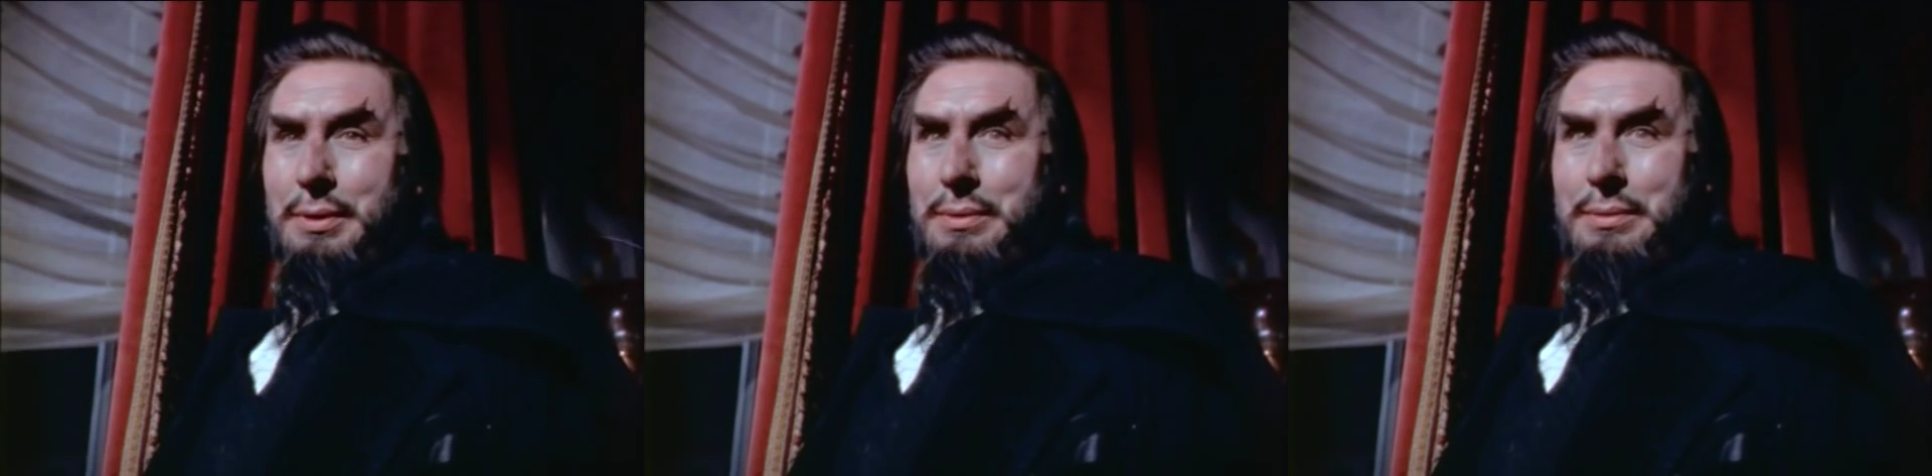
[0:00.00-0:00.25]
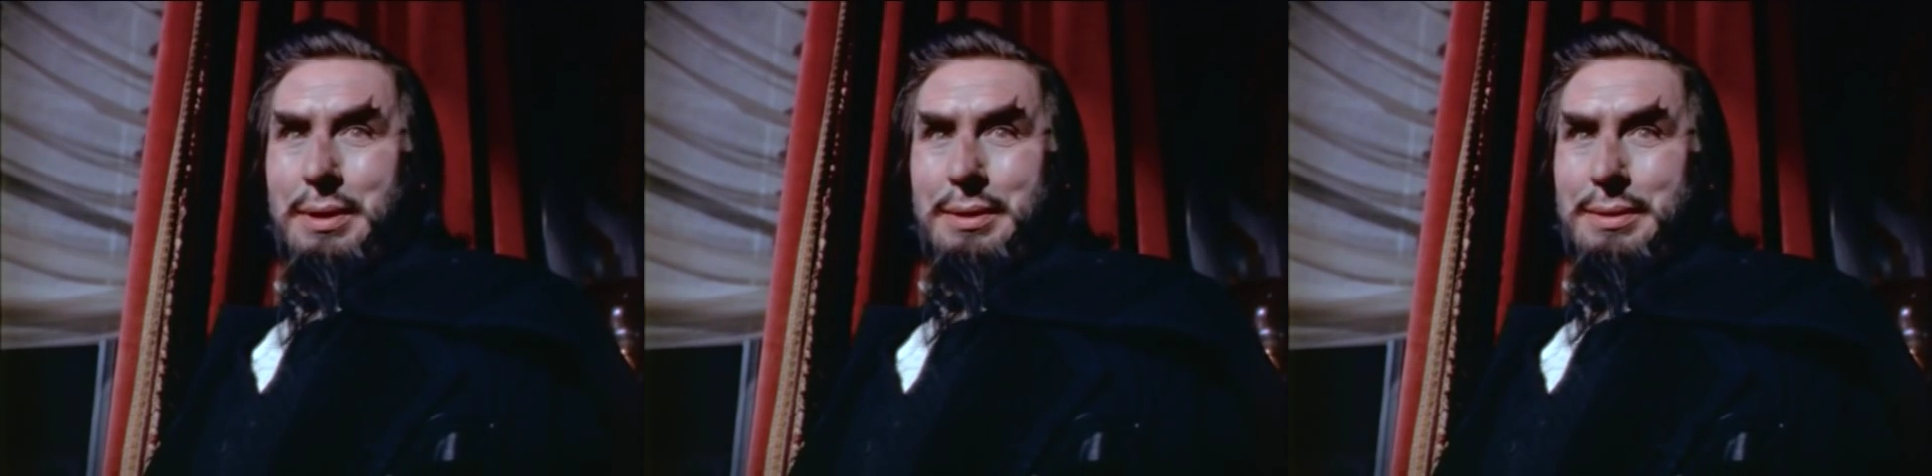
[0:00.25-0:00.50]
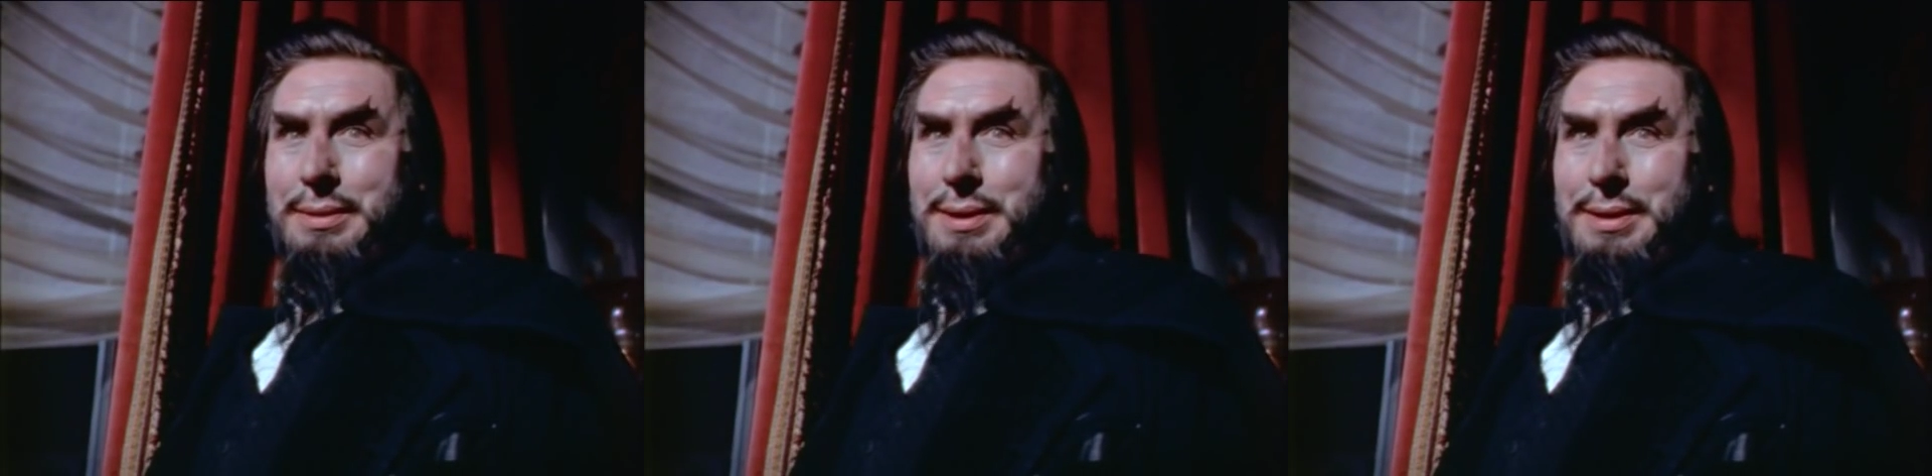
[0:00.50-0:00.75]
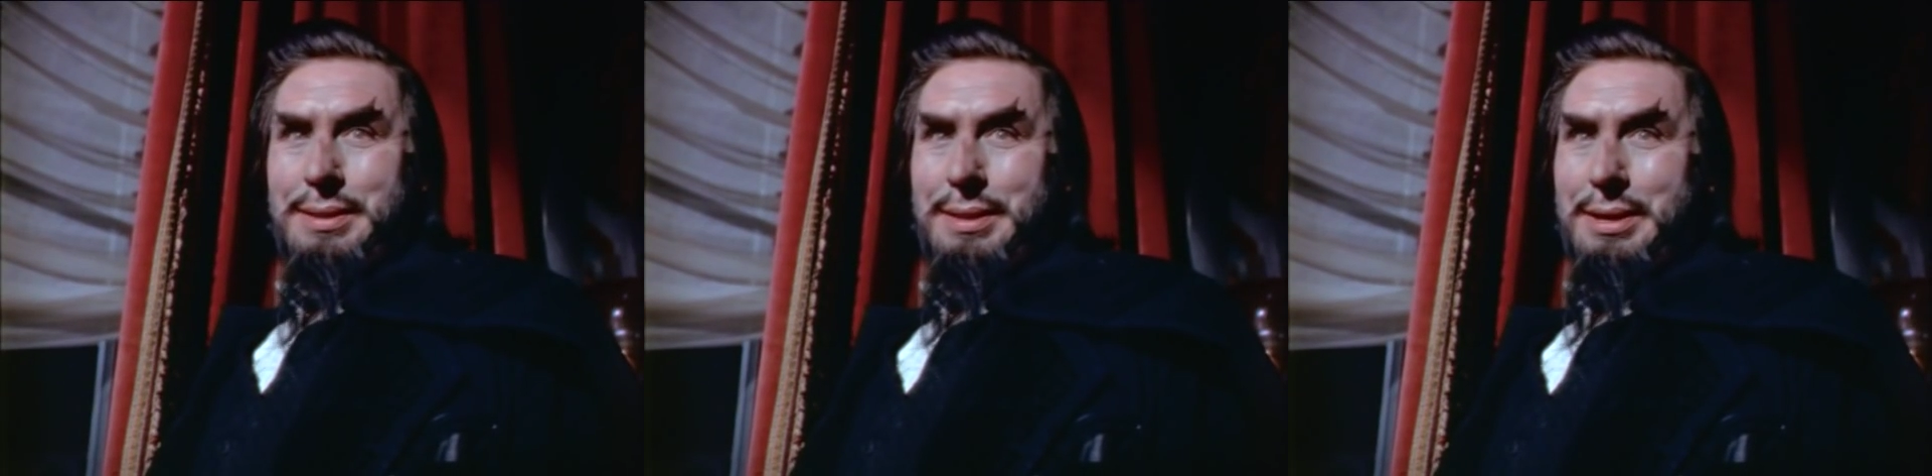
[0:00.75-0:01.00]
You are
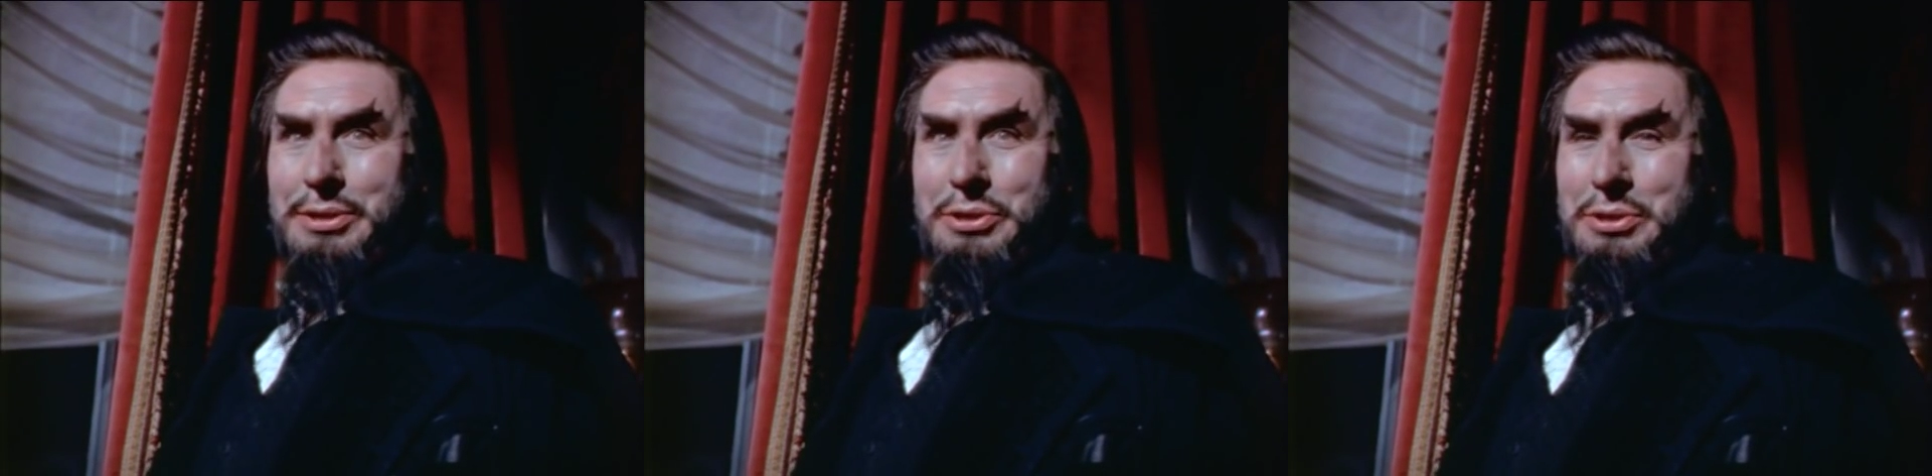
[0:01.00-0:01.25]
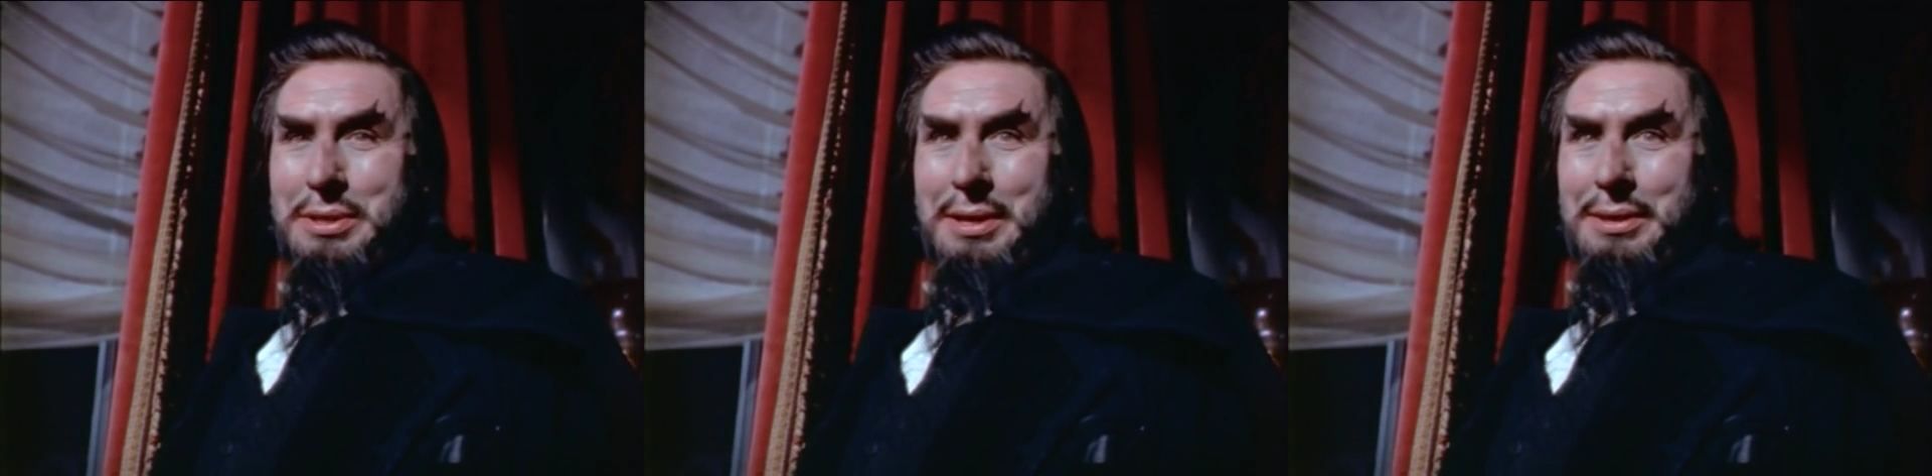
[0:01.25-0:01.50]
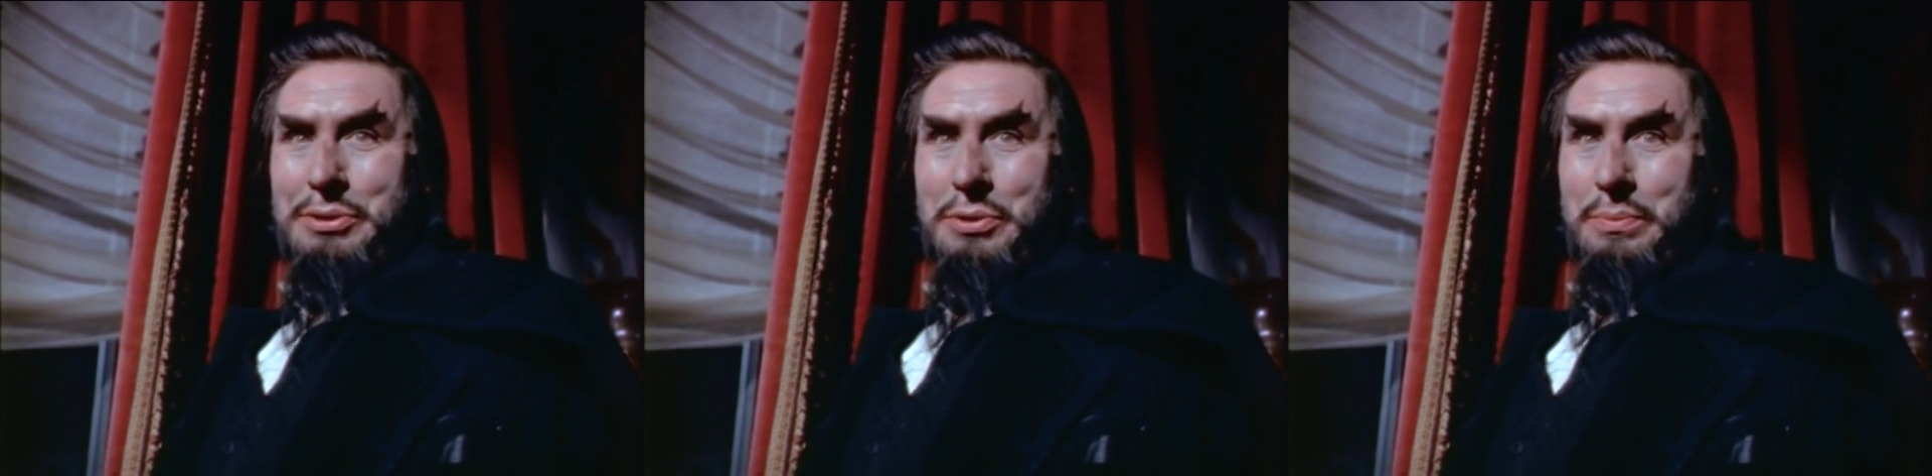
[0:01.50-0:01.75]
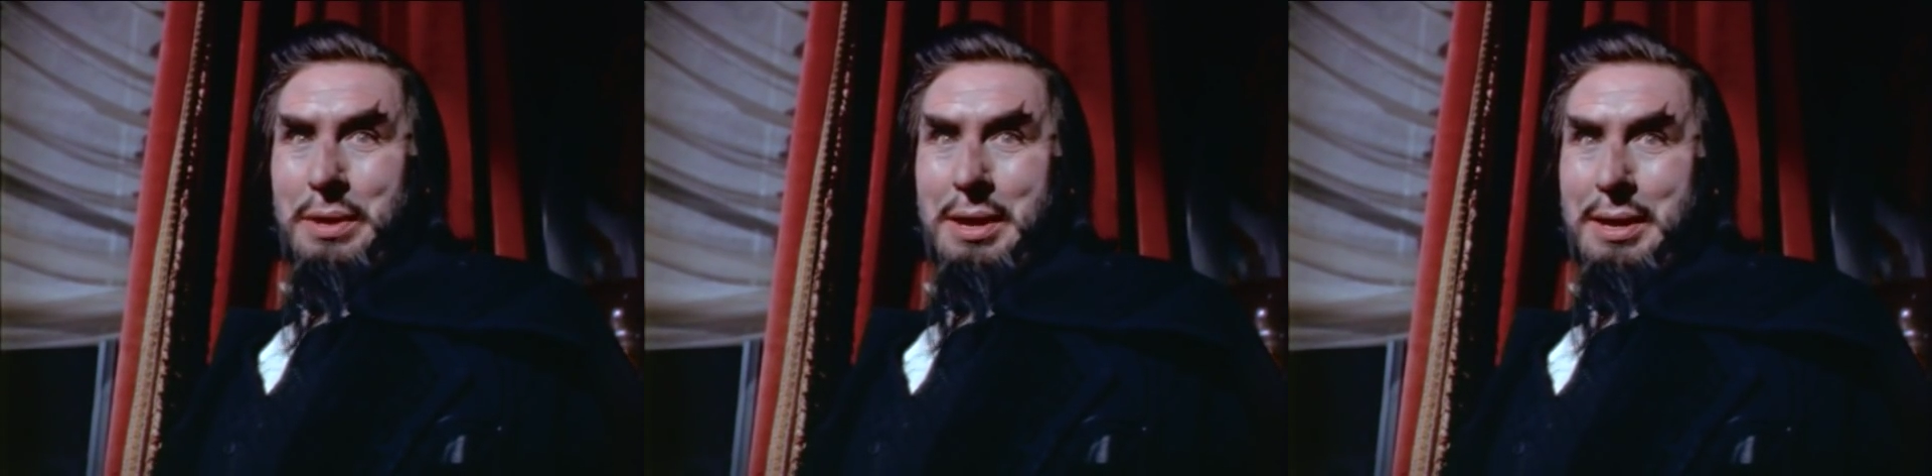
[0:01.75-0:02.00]
not listening
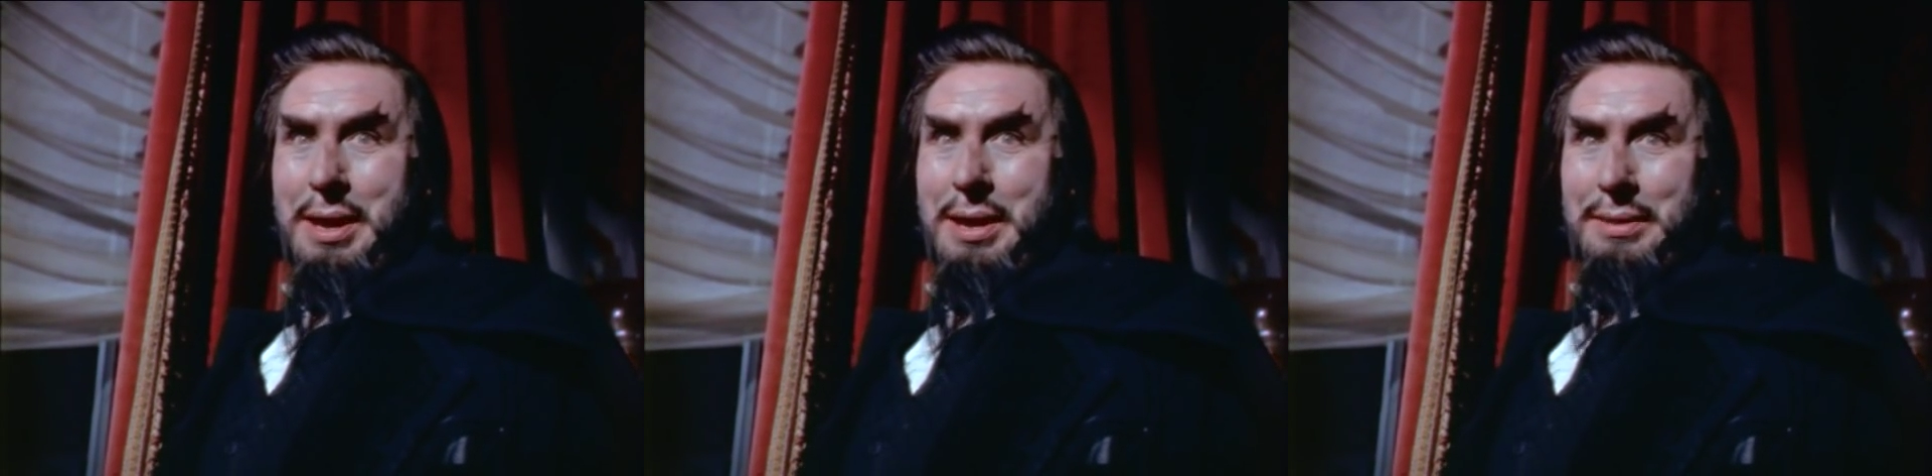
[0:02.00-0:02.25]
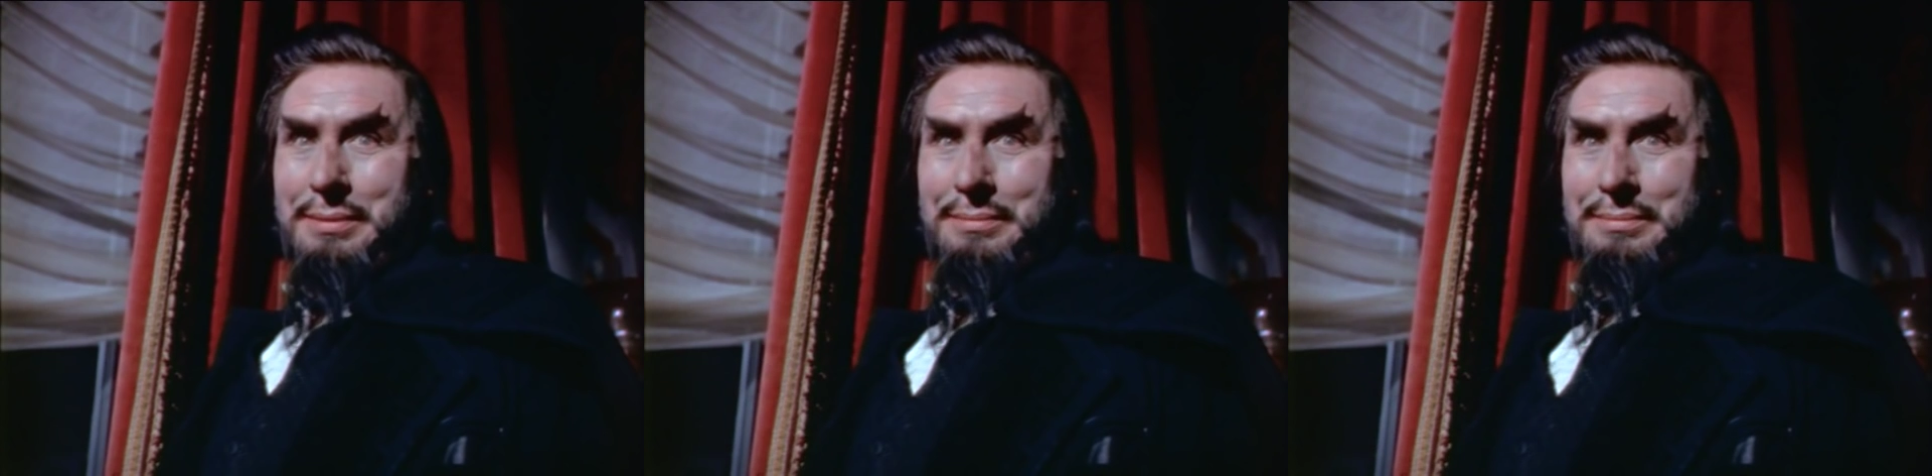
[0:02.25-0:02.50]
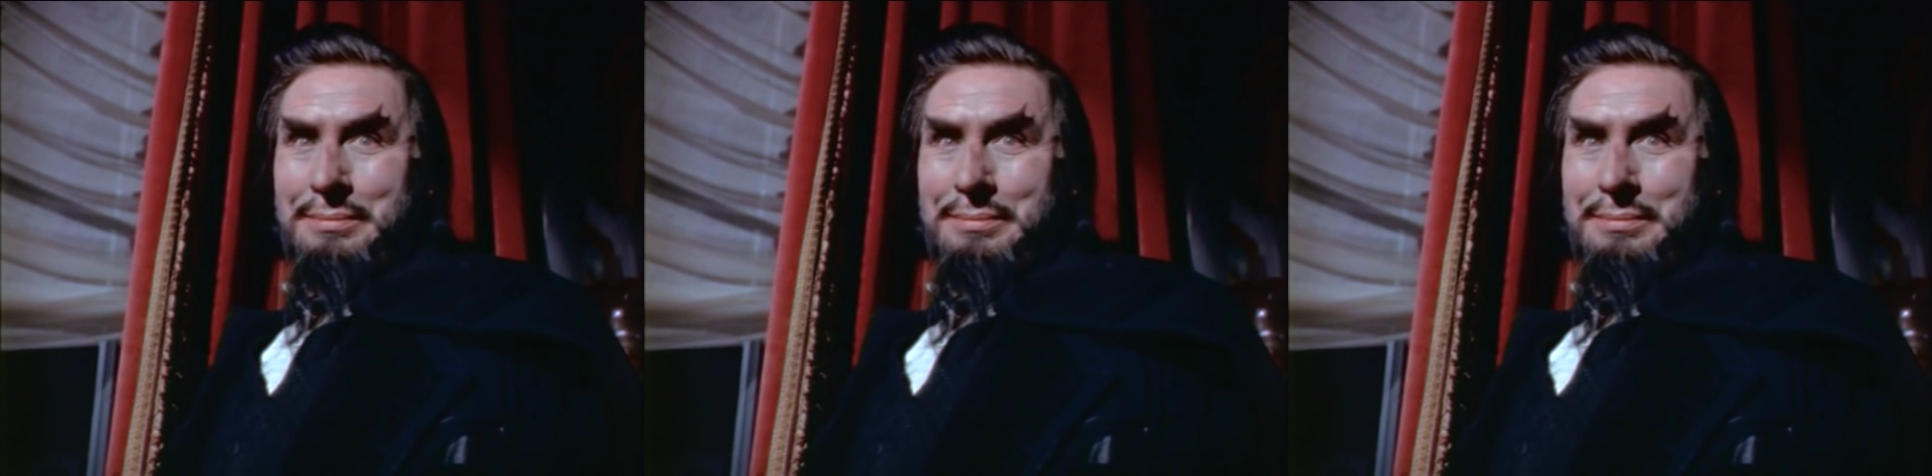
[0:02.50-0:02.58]
to me again.